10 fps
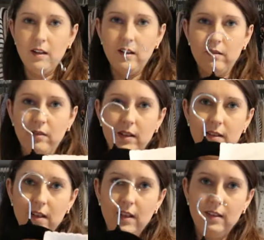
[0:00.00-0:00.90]
As well as
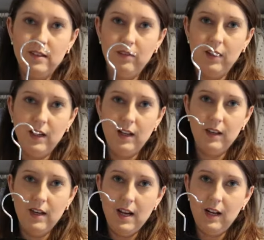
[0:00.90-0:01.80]
this, I really like the
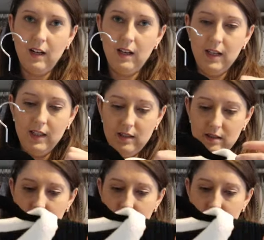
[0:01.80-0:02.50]
neckline.